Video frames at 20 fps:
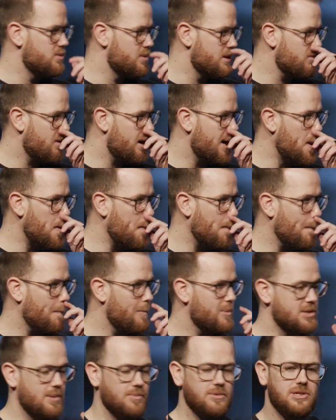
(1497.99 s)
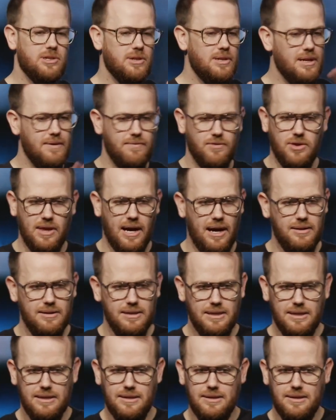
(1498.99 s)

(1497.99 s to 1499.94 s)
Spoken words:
to it, right? So I'm just going to give you that.